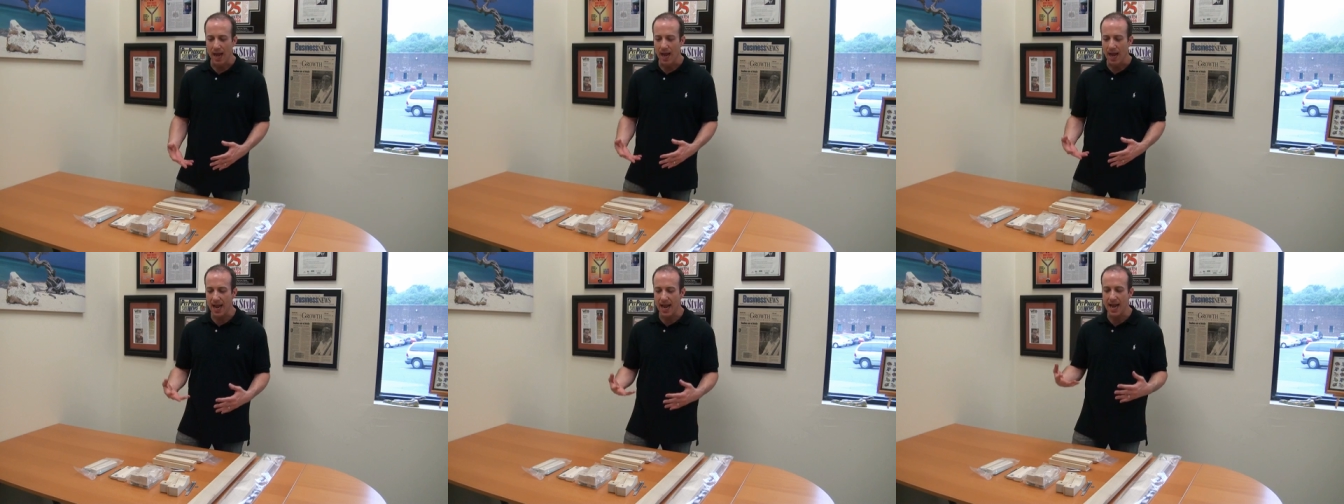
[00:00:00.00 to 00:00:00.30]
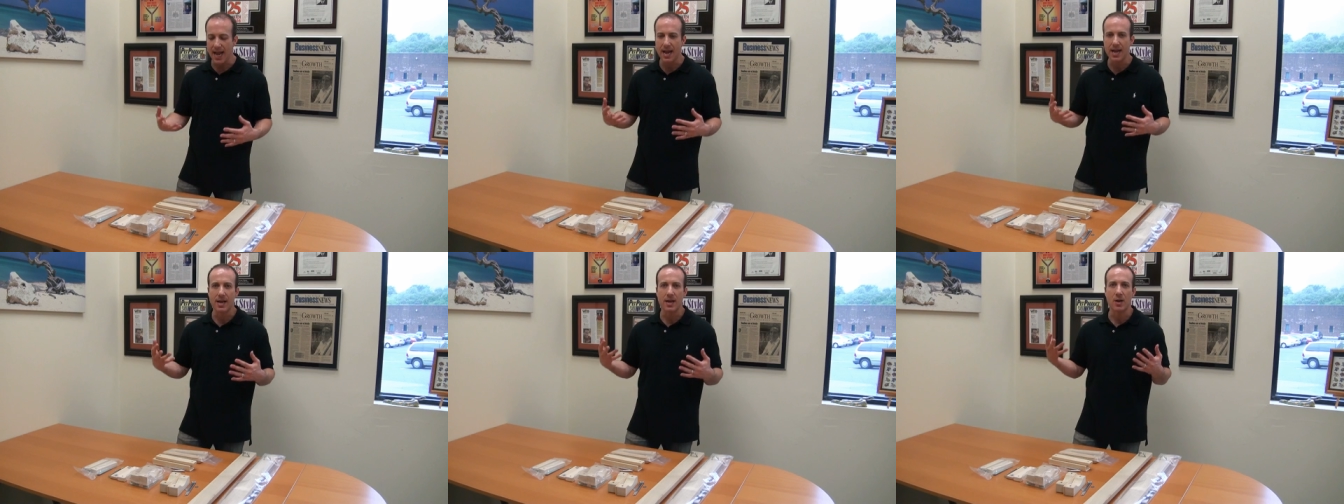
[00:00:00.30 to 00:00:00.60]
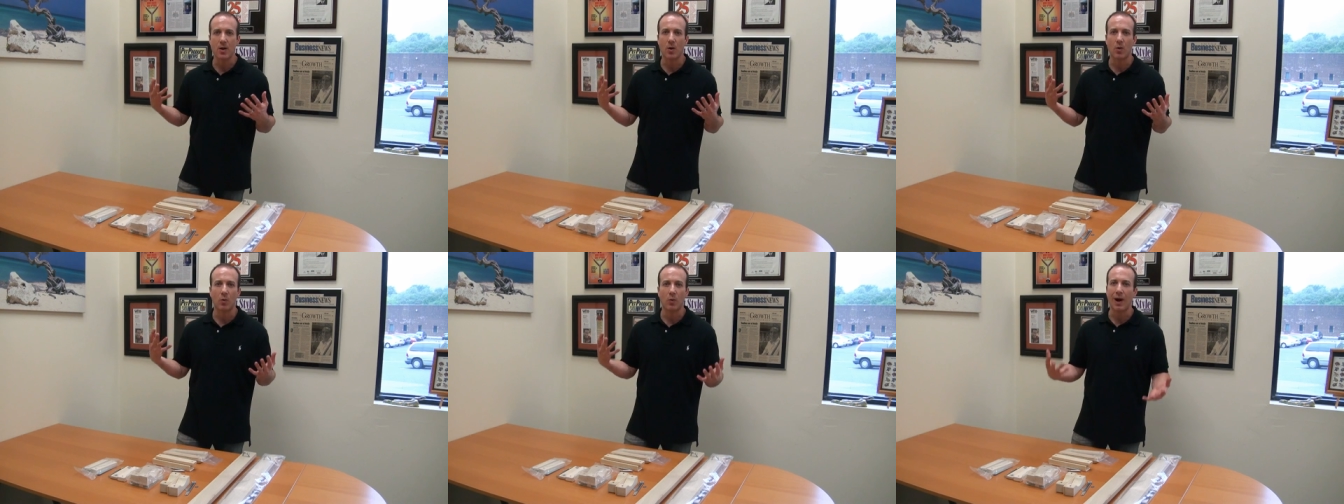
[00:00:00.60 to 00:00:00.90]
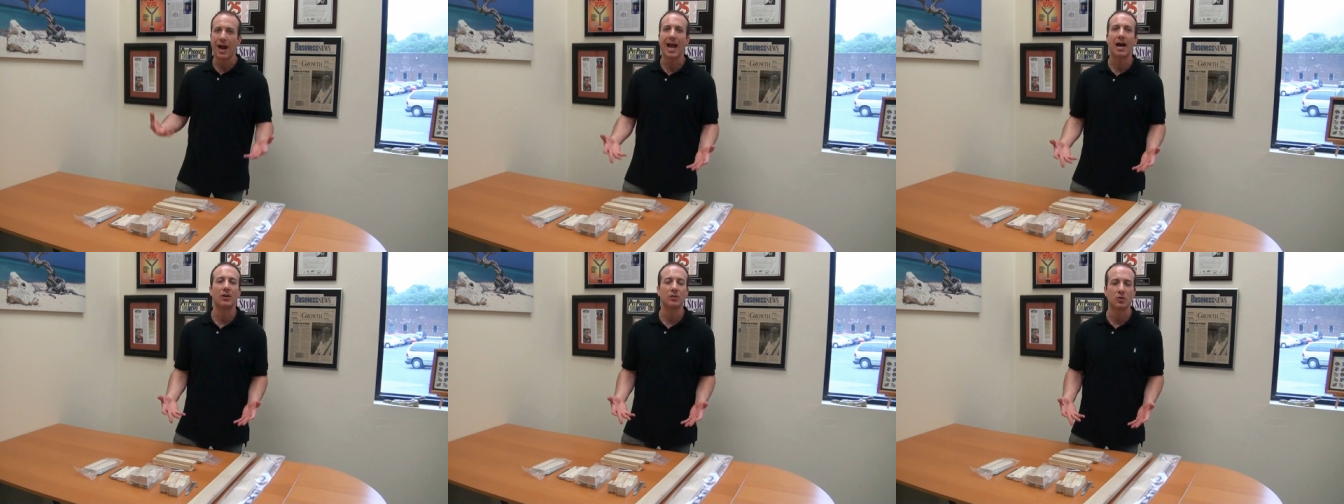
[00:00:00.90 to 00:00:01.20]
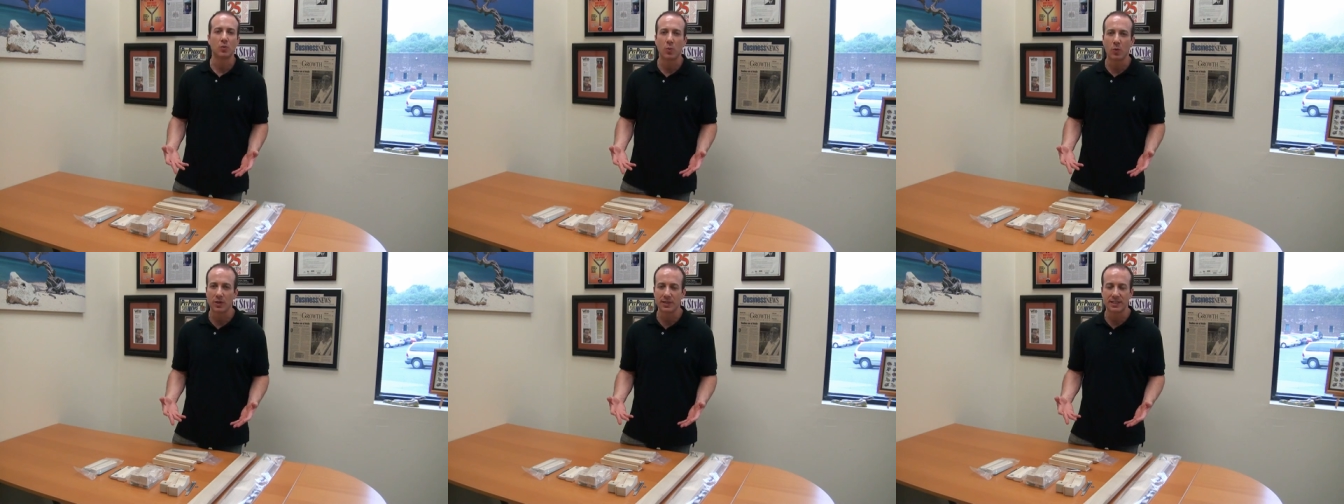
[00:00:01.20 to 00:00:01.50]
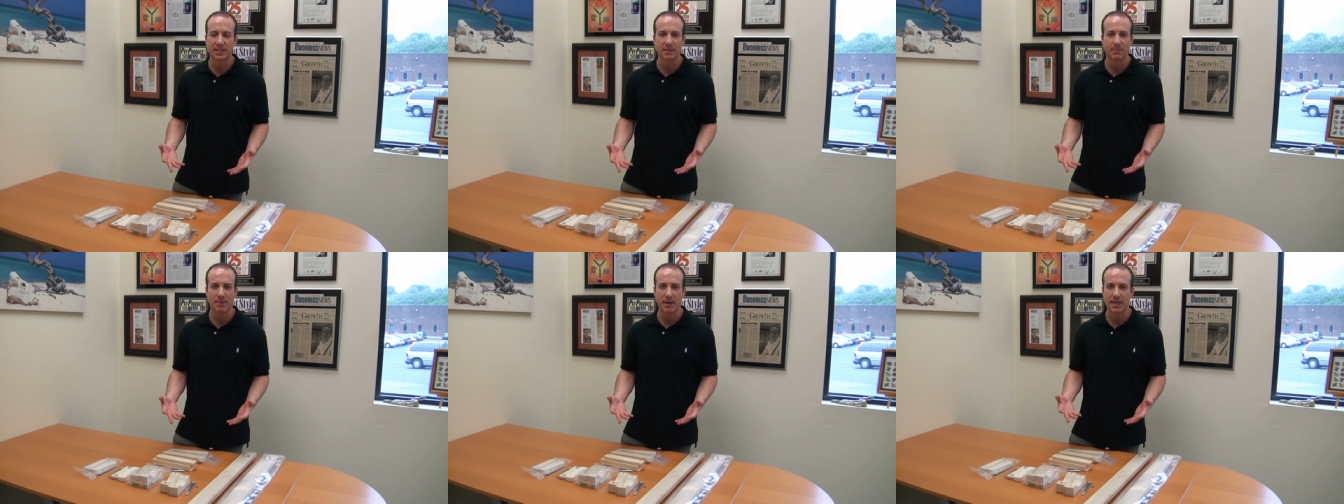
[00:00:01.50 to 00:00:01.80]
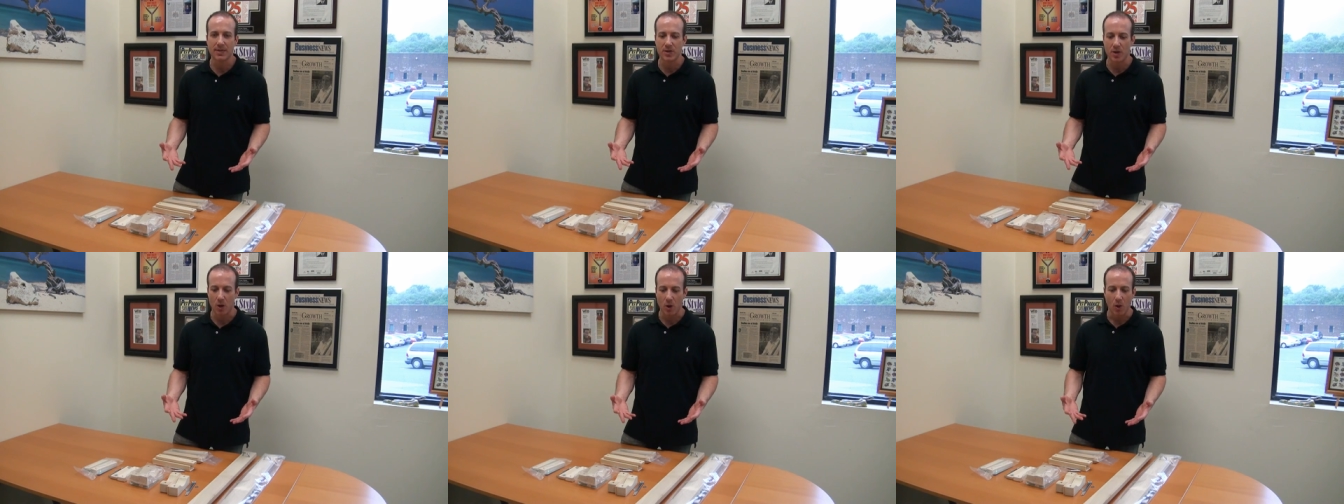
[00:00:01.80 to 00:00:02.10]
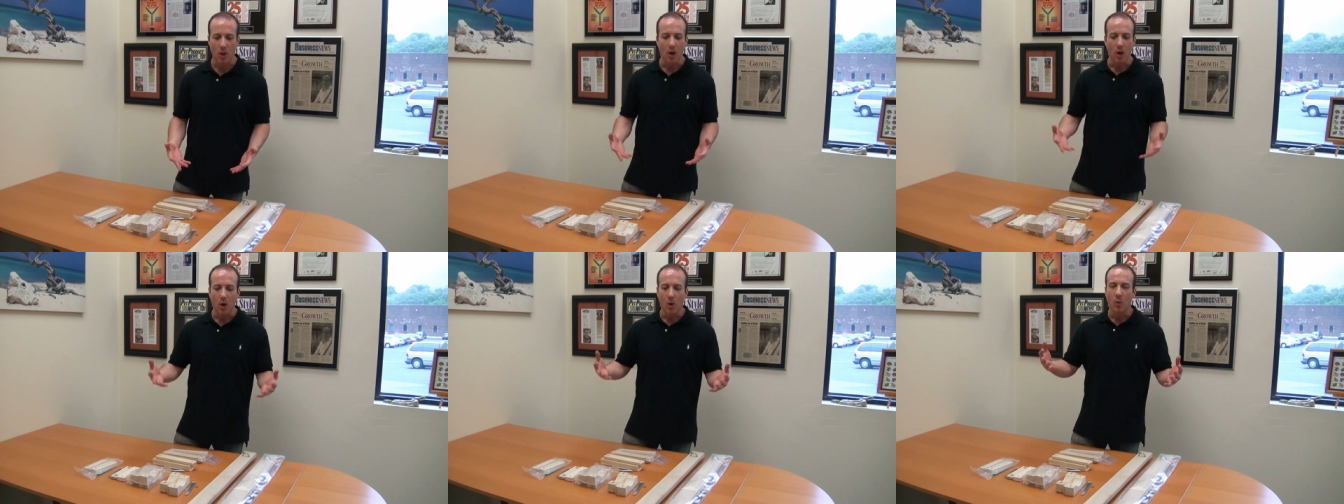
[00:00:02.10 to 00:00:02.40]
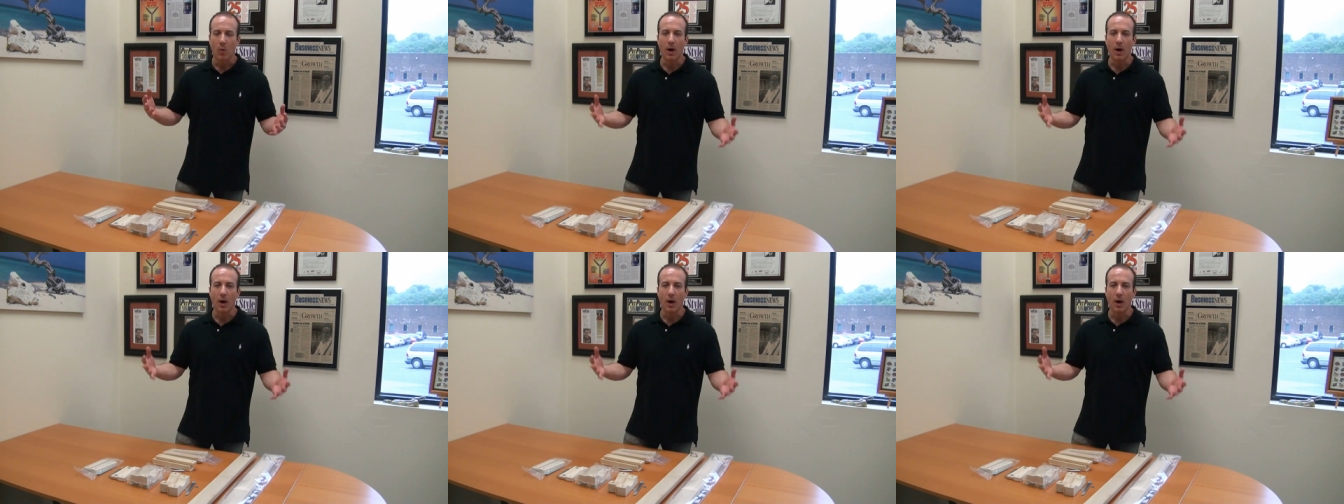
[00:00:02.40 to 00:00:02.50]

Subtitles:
a round wood spindle?